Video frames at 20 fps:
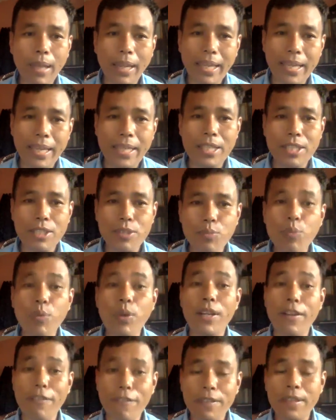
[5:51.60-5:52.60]
is
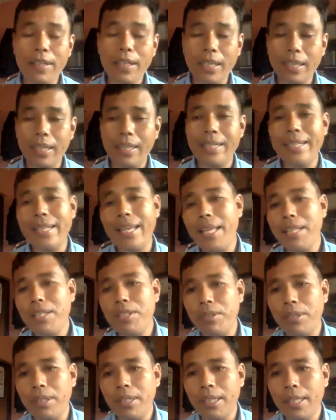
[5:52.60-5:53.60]
one of the
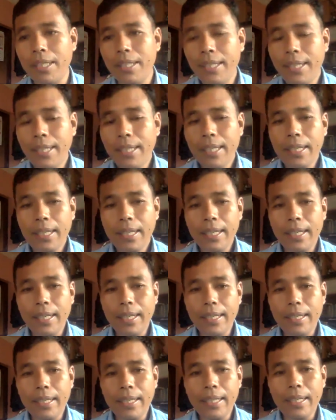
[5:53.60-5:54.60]
endangered
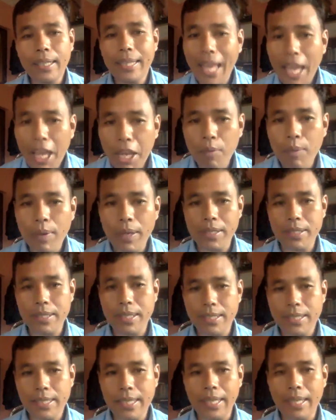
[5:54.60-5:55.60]

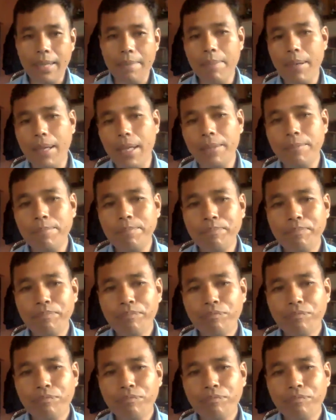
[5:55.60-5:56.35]
languages in Nepal.